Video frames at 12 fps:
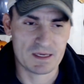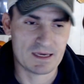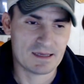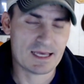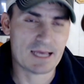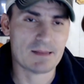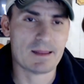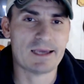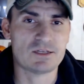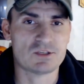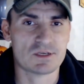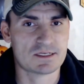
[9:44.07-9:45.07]
That line
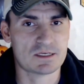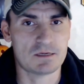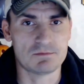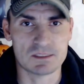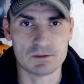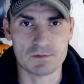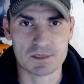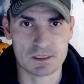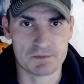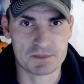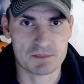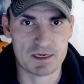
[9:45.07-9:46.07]
just sums Loomis up
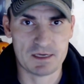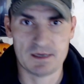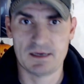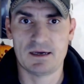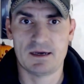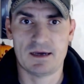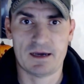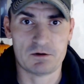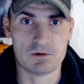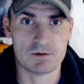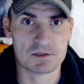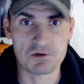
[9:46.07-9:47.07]
to me. I don't know
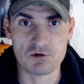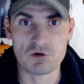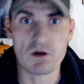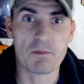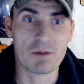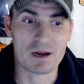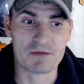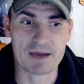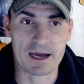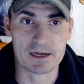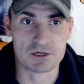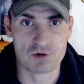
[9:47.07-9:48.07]
what to do, but I've got
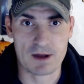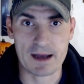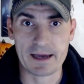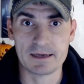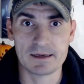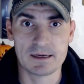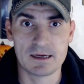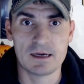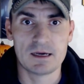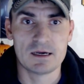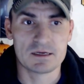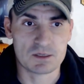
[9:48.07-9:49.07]
to try.
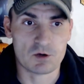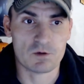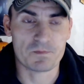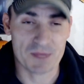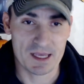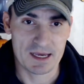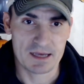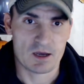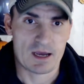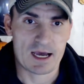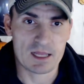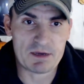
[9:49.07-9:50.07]
So
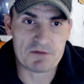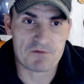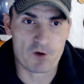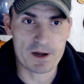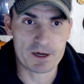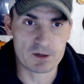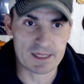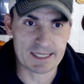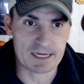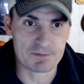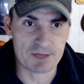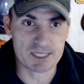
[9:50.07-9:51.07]
Halloween 4, I know that's kind of
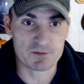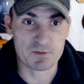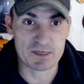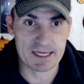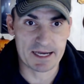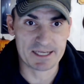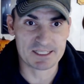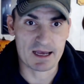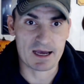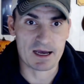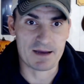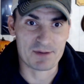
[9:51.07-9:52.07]
blasphemous, guys,
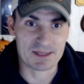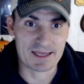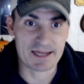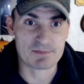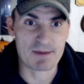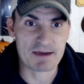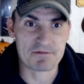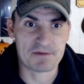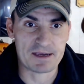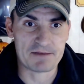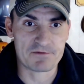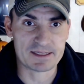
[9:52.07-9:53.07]
but that is my
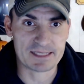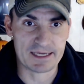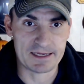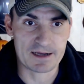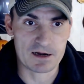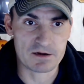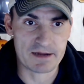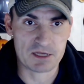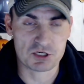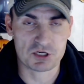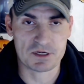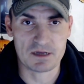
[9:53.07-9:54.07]
favorite
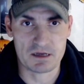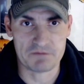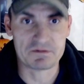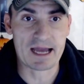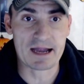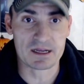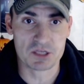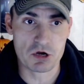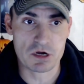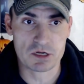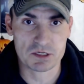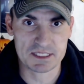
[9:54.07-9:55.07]
incarnation of Dr.
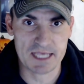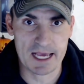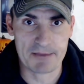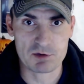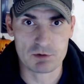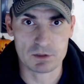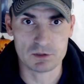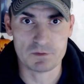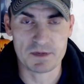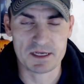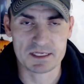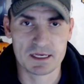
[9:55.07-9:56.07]
Samuel
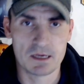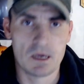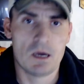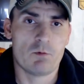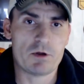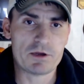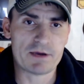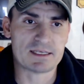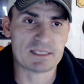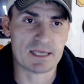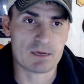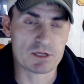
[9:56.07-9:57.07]
Loomis. What do you guys
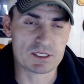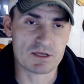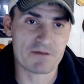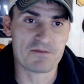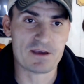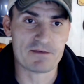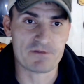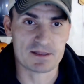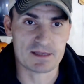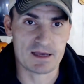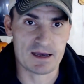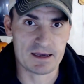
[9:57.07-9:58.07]
think? What's your favorite
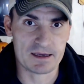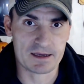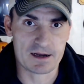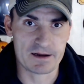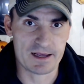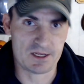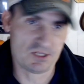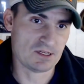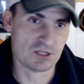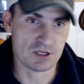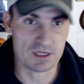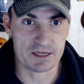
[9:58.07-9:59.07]
incarnation?
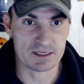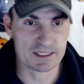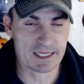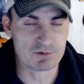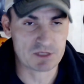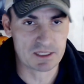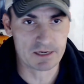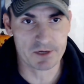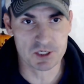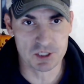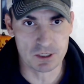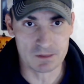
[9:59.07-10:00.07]
Are you sticking with the
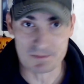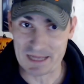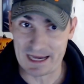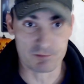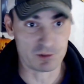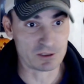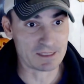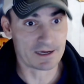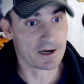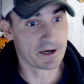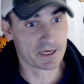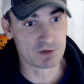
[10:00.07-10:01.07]
original? I will not
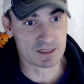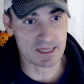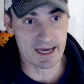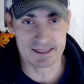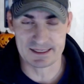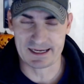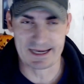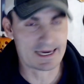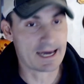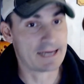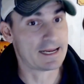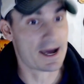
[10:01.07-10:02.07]
argue with that. I
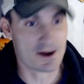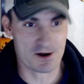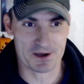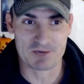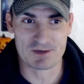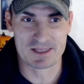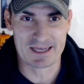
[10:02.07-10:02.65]
cannot argue with that.